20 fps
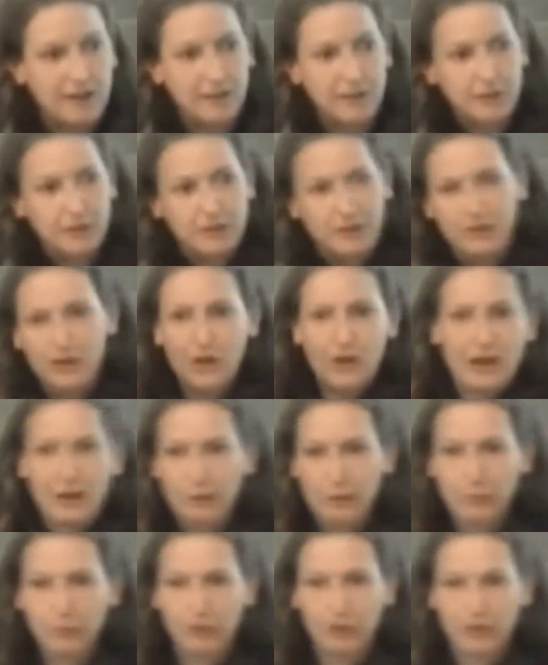you can know how
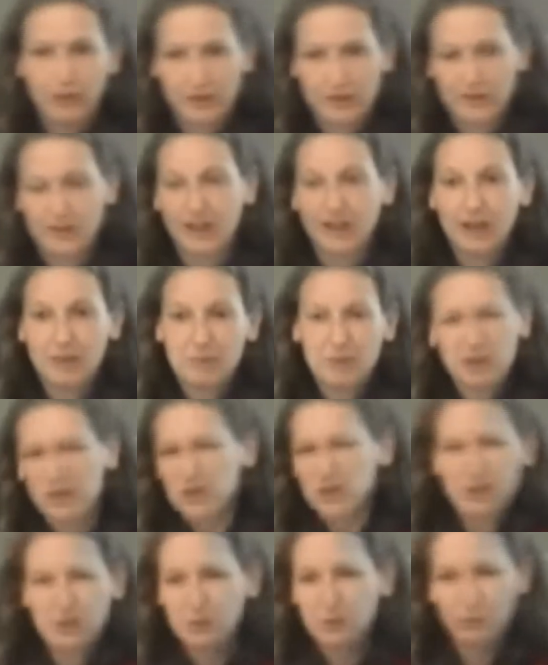it works because
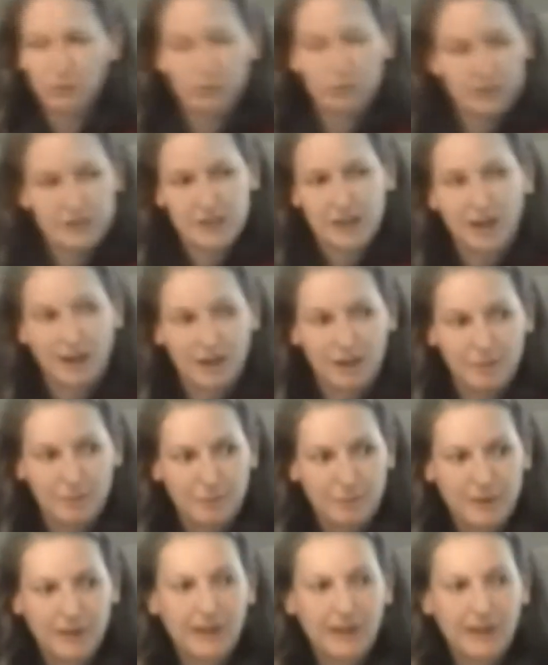you do it all the time.